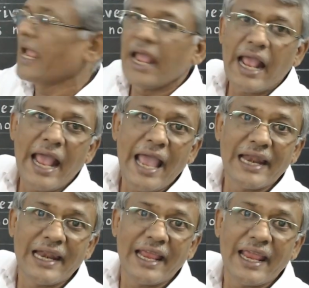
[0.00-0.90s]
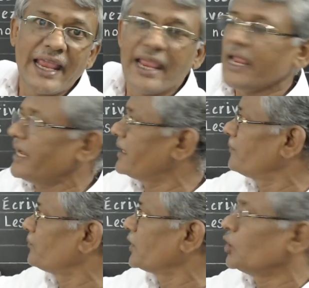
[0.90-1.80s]
elle
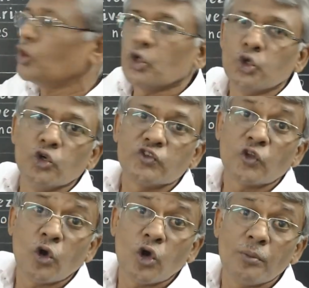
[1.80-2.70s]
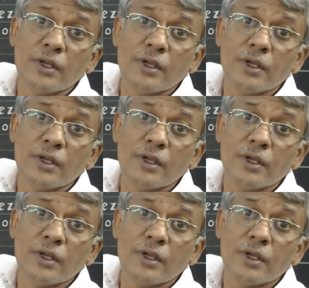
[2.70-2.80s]
est, nous sommes,